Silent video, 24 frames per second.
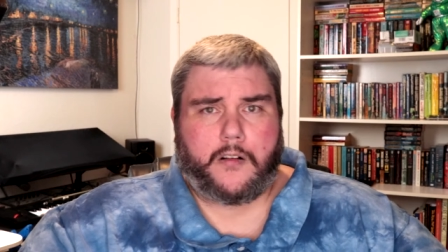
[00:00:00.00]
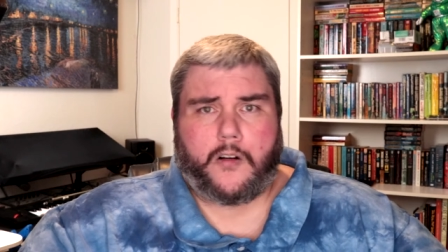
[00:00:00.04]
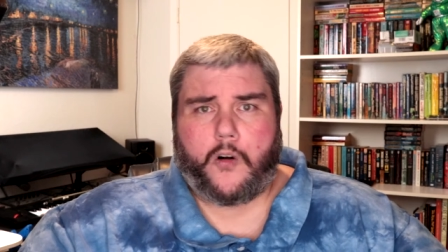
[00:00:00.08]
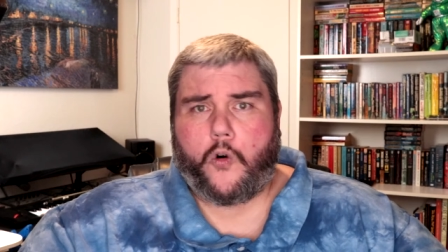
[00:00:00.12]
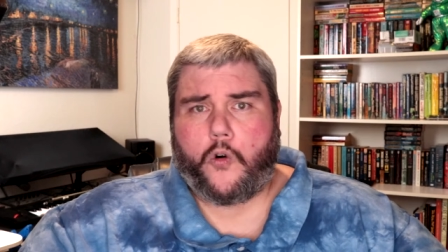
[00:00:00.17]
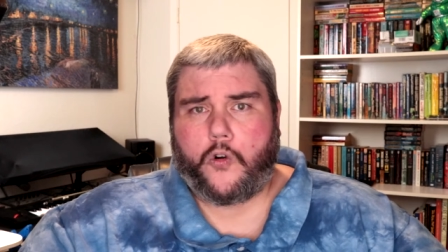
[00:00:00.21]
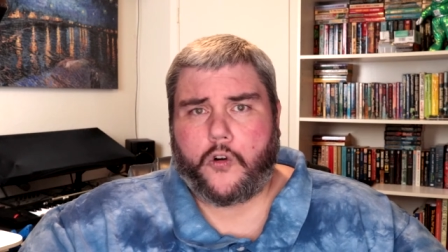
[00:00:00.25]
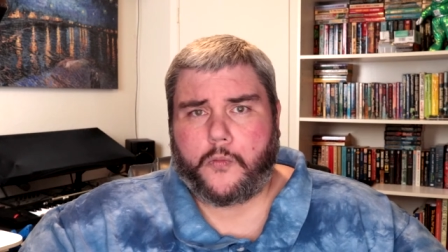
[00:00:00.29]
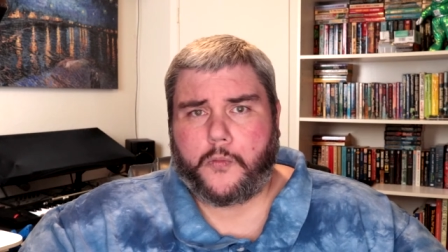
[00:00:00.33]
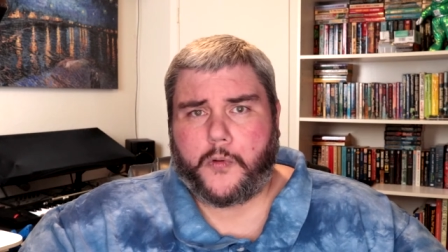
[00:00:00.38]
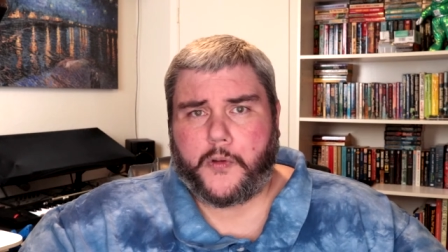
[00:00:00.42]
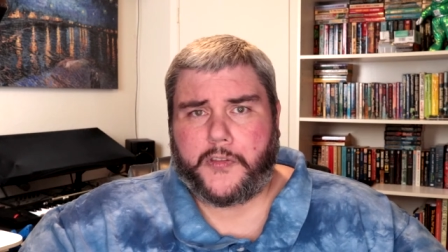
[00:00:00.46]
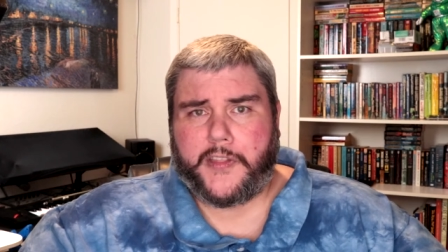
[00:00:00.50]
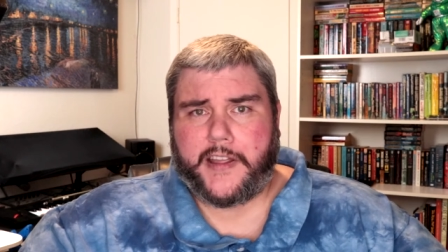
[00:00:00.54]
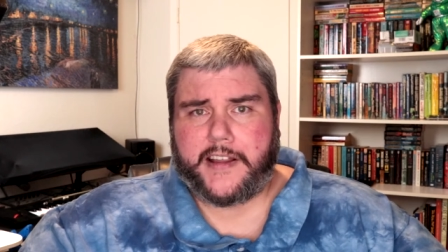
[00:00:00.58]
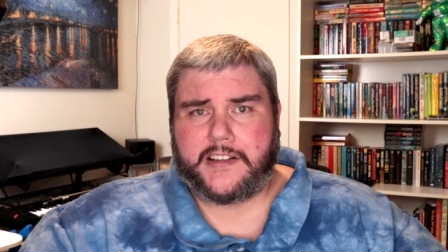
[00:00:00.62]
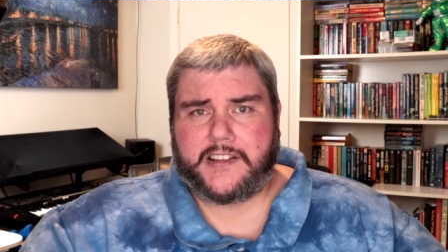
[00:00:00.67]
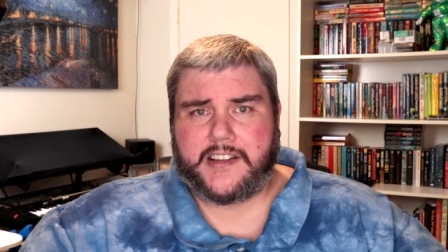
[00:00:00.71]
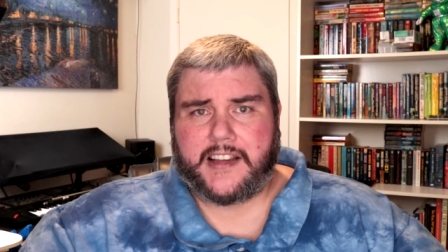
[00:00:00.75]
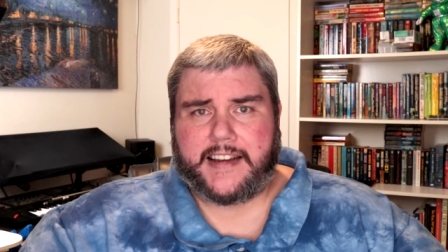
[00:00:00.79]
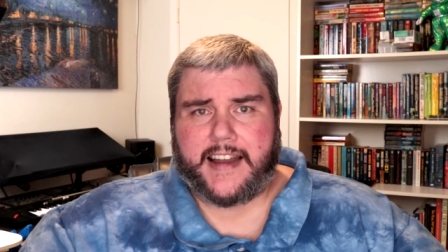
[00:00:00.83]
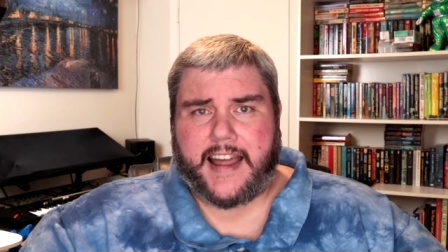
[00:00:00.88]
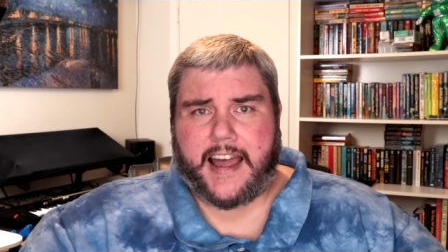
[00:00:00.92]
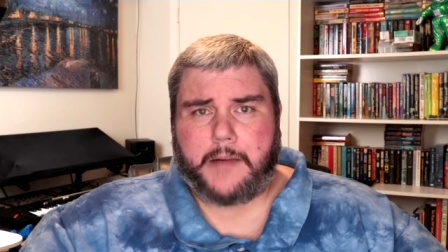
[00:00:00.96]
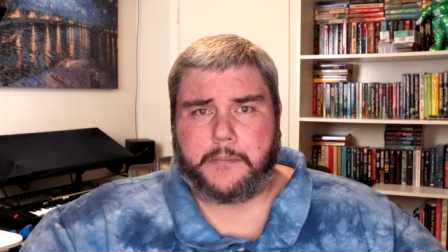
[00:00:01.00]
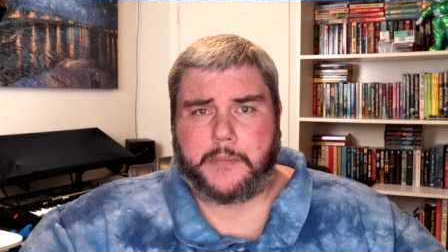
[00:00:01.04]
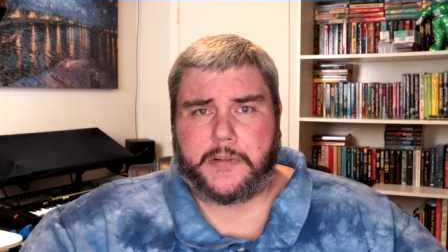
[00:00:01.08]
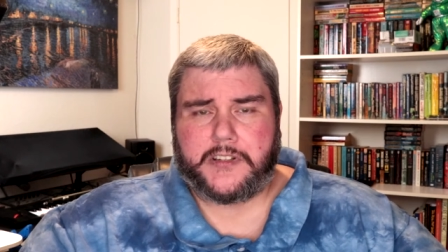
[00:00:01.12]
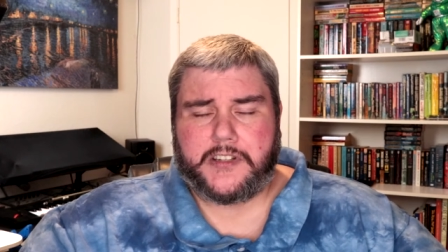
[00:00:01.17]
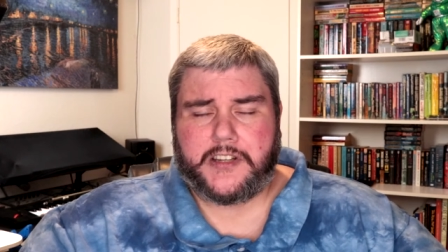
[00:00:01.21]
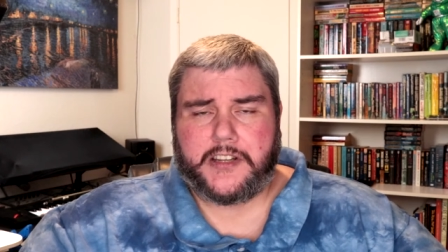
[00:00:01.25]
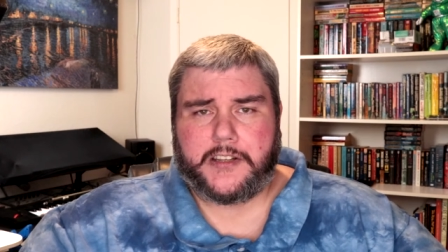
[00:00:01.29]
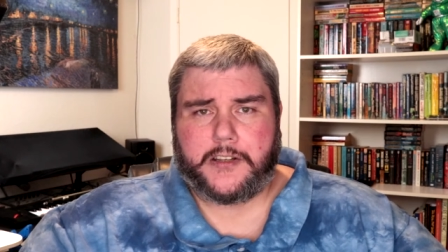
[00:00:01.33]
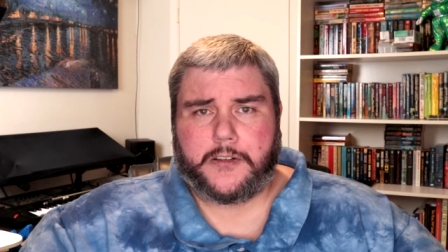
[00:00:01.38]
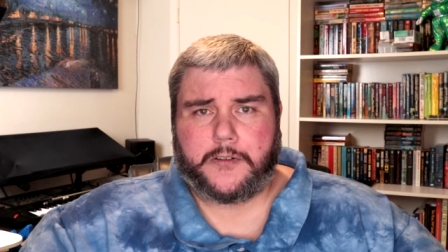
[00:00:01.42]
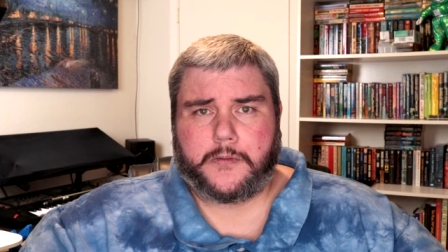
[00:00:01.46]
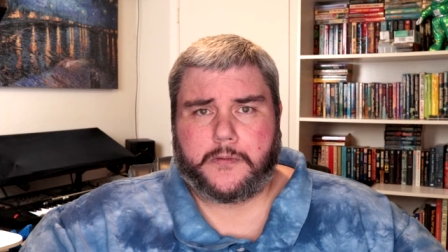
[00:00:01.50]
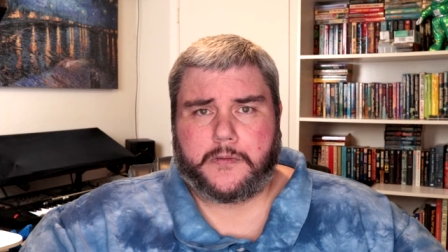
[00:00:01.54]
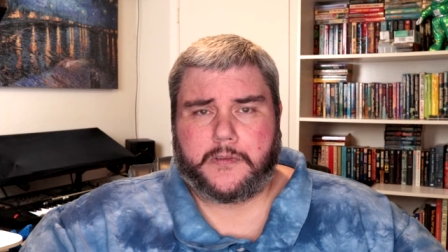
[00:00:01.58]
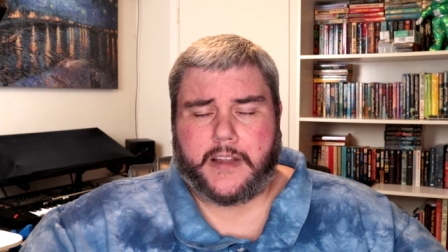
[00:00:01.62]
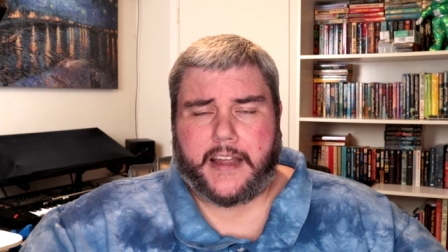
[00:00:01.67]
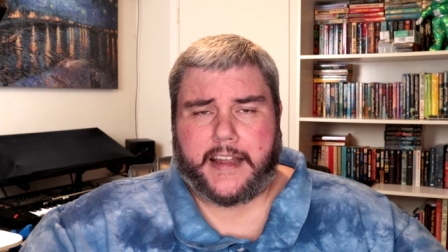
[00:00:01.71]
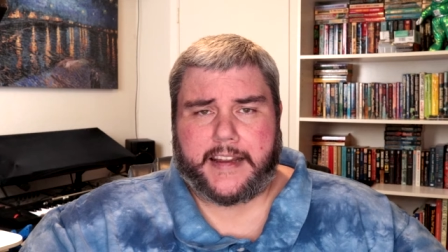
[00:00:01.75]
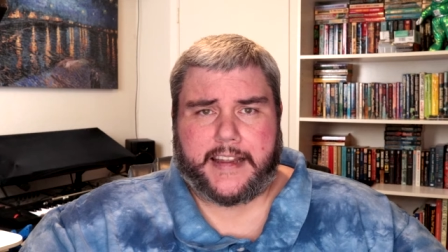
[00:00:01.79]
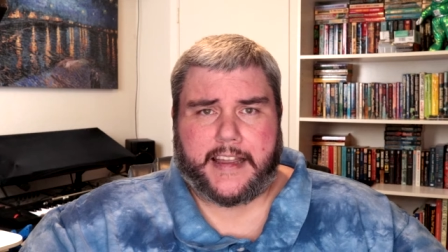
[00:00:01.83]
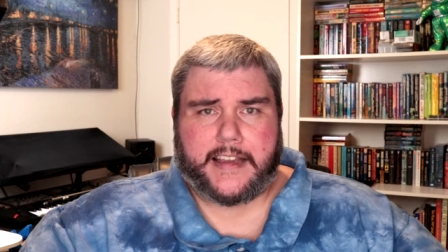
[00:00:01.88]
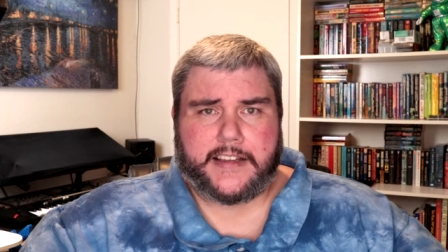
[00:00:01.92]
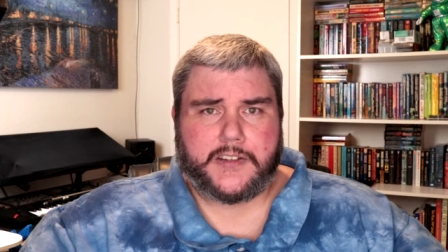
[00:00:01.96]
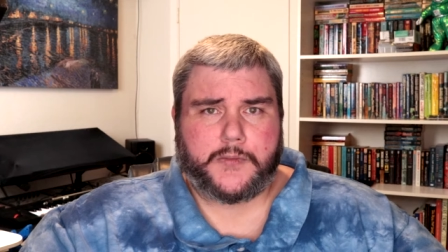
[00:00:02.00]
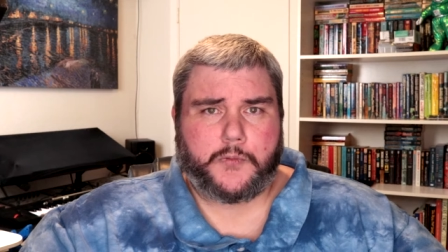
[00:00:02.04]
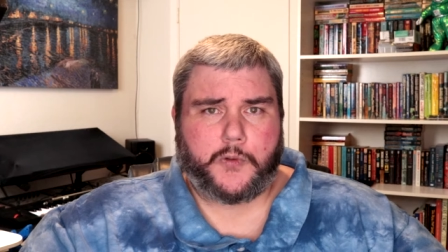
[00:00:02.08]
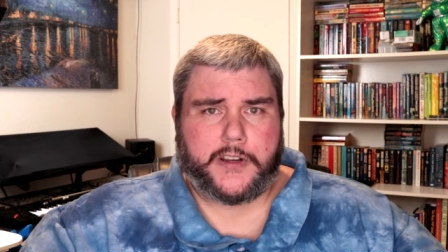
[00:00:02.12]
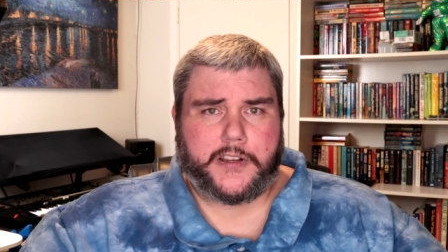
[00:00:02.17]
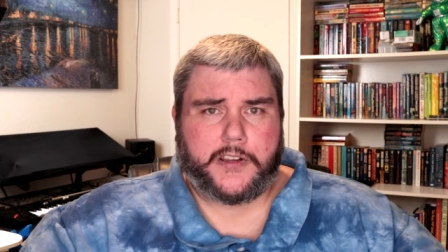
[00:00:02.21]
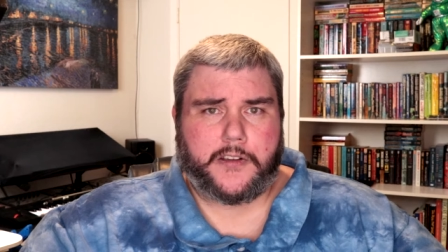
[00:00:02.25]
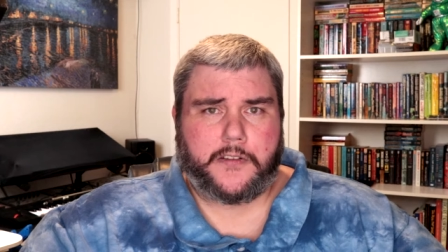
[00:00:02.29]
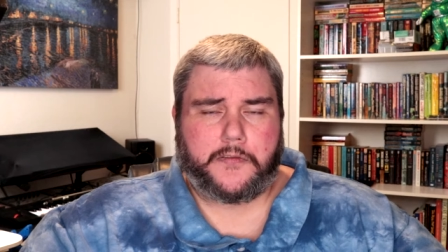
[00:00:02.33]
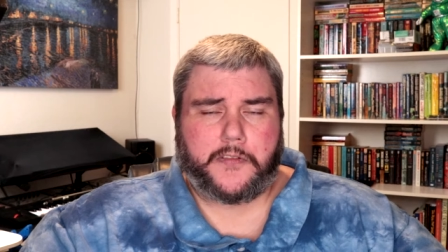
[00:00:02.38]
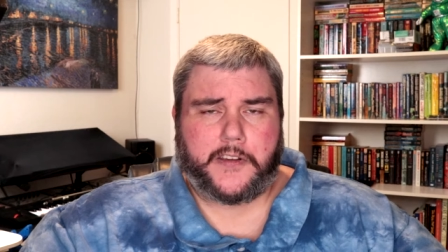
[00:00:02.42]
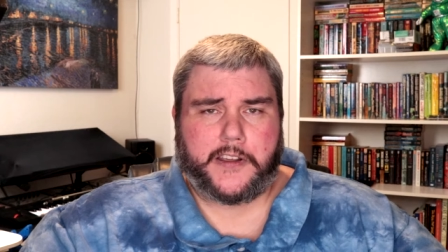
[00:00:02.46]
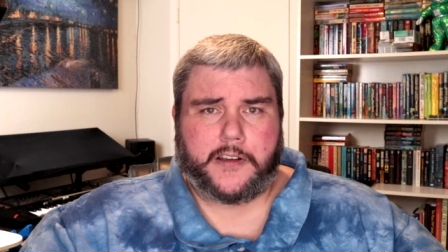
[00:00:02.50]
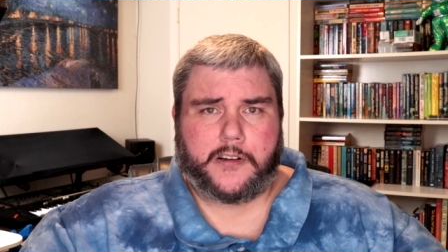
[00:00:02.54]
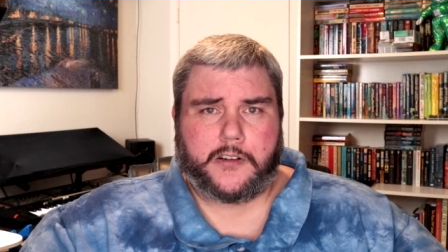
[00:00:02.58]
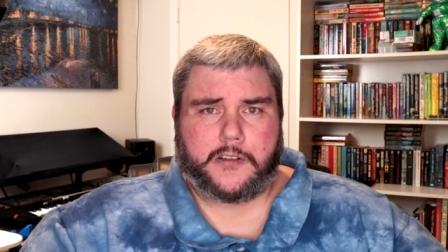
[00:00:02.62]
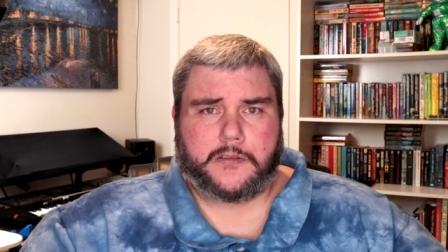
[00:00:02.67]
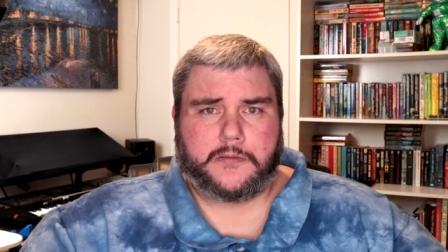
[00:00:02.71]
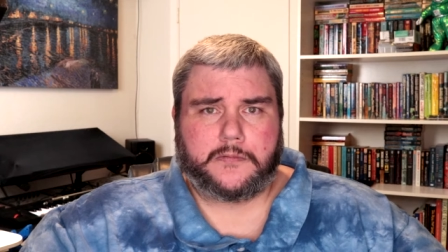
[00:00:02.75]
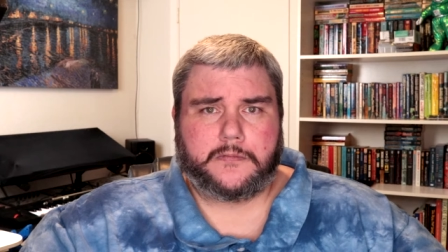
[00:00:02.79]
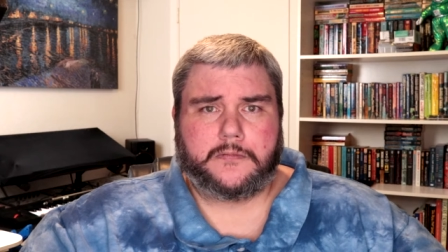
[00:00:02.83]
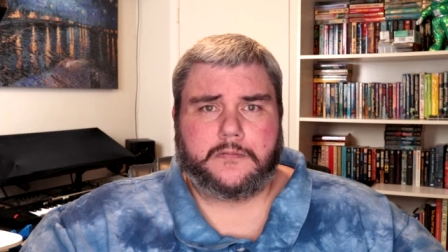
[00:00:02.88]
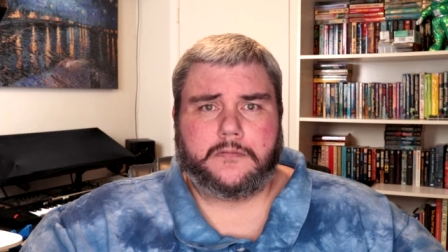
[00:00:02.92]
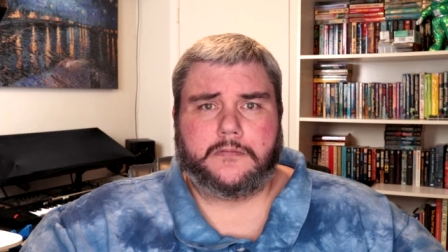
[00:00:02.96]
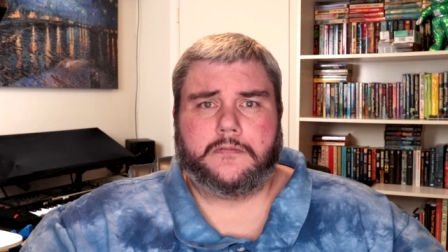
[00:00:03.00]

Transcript: horrible things can happen to you, and guess what you feel?